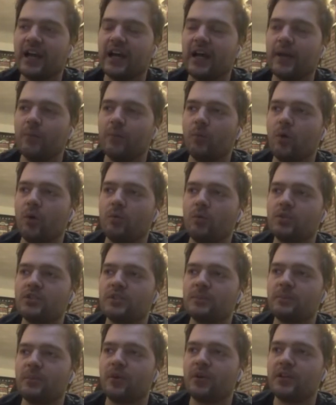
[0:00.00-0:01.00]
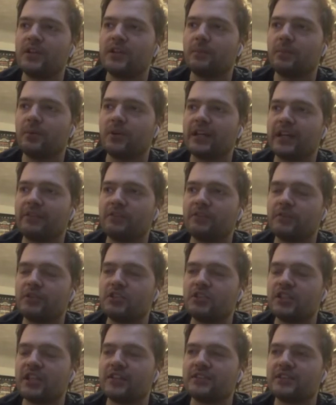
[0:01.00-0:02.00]
What was the point in putting every
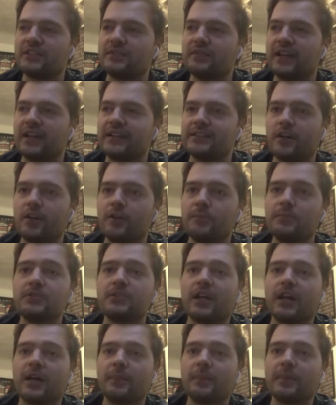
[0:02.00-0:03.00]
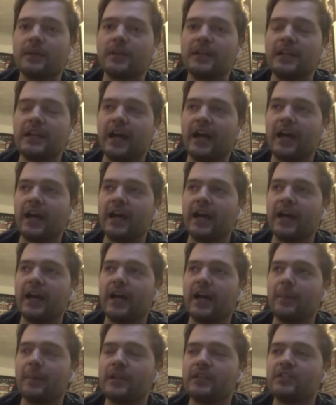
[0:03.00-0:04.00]
Chelsea fan's hopes up?
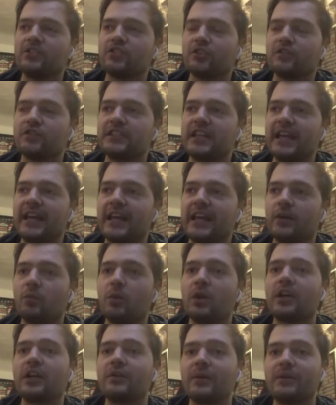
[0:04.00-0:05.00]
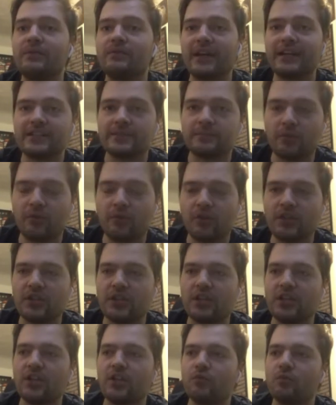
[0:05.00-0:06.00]
And sort of saying, we're going to invest more in the
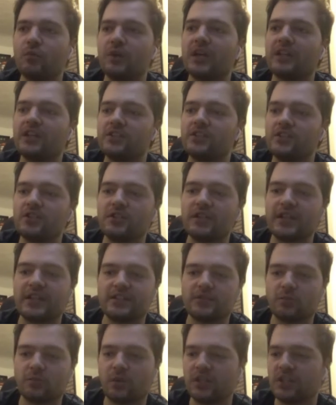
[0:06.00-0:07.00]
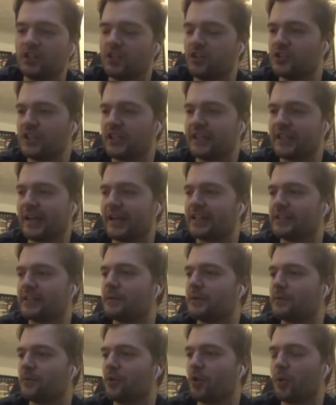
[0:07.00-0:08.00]
youth, we're going to do this, we're going to use the
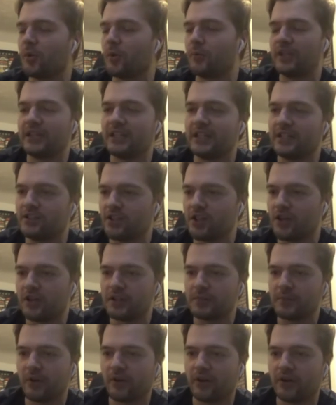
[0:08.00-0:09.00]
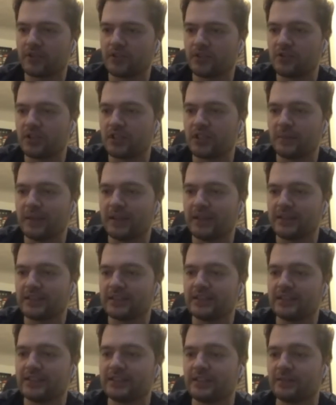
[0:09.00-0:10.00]
academy more, we're bringing in Jody Morris, who's going to be his
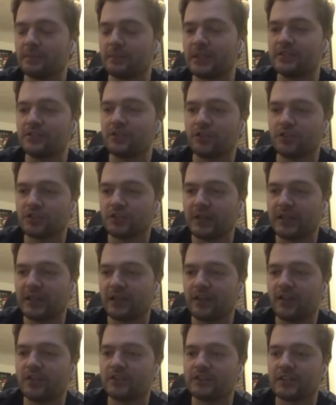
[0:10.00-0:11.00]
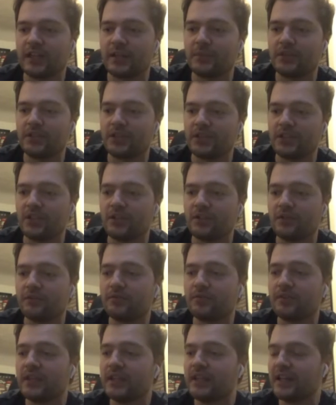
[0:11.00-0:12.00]
assistant, but he's also had a lot of time with the
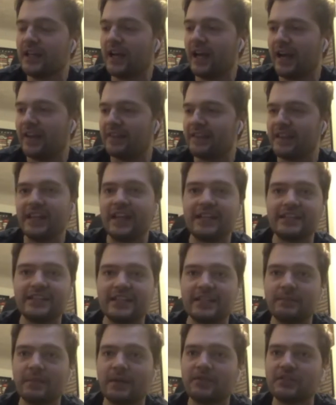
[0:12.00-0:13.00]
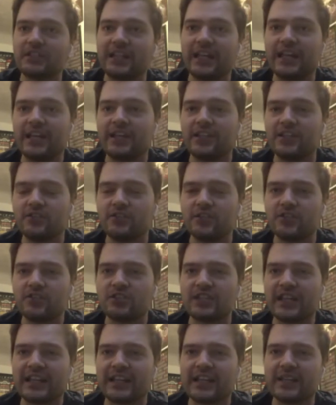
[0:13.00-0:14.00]
youth. And then 18 months later, you just
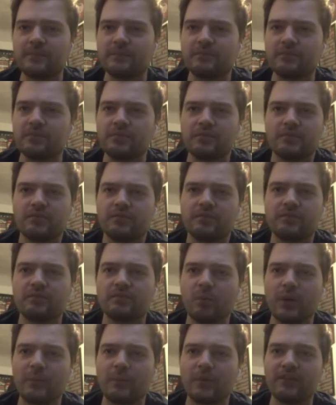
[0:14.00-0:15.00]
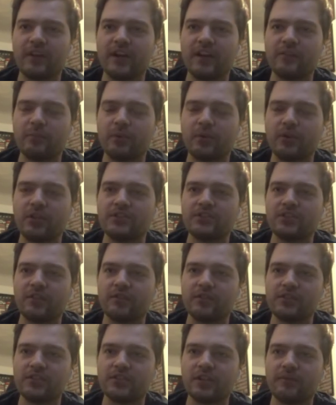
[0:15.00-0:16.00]
sack him when we're 5 points off
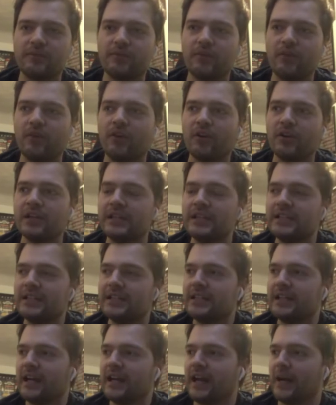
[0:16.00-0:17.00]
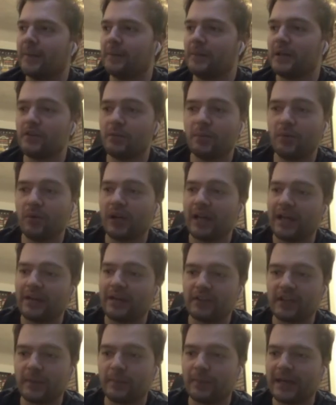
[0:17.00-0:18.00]
the top four. Liverpool are
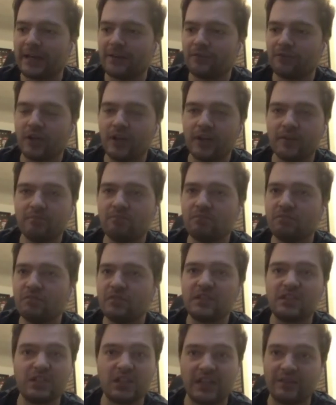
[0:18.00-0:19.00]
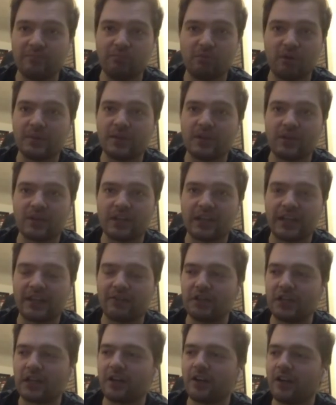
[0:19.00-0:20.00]
having a bad run, then probably not going to get
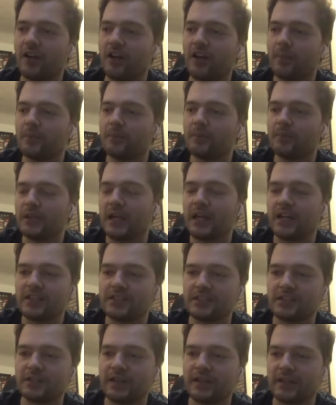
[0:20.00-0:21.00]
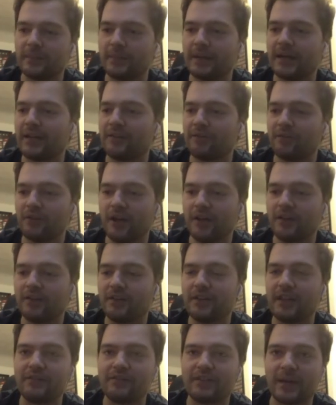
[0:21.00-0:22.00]
rid of Klopp. Arsenal have had a bad run,
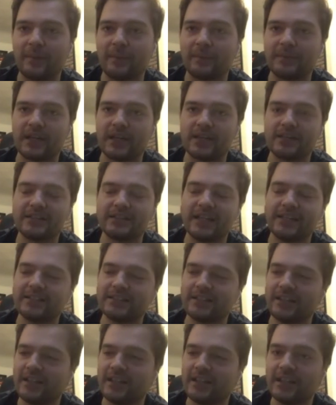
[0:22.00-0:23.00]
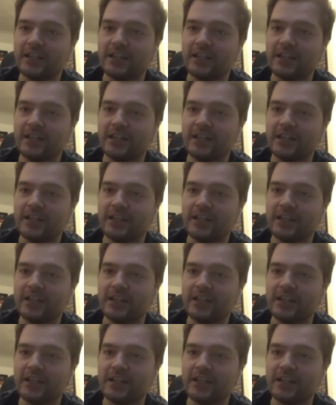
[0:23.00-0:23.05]
they've kept Arteta.